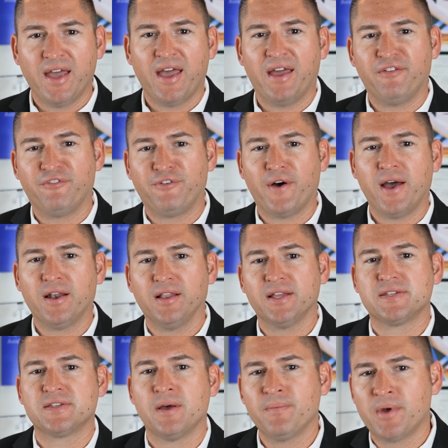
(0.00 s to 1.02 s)
And
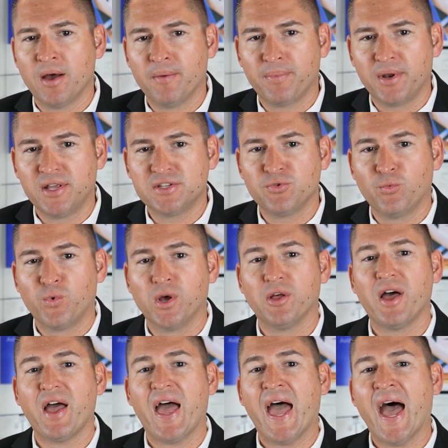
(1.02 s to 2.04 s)
finally, some companies
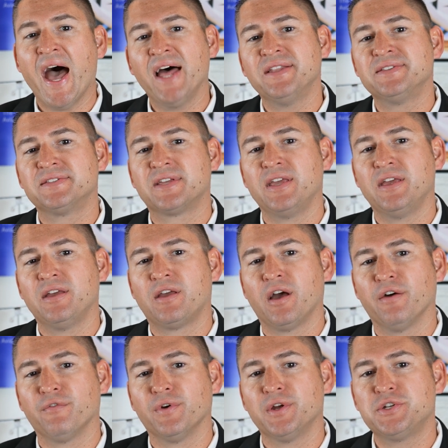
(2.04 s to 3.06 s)
will add ski
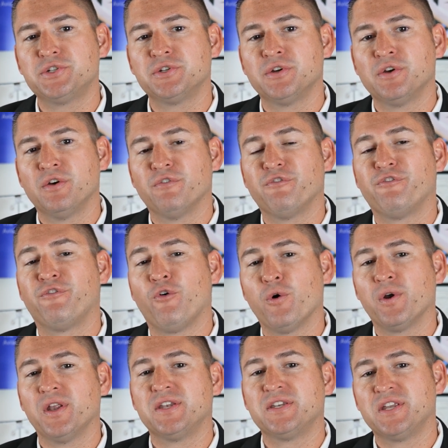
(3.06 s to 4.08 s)
coverage
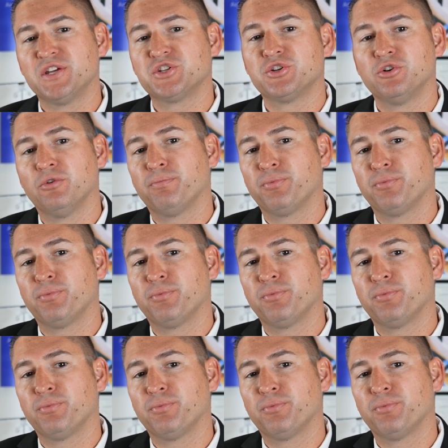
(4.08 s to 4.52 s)
for an additional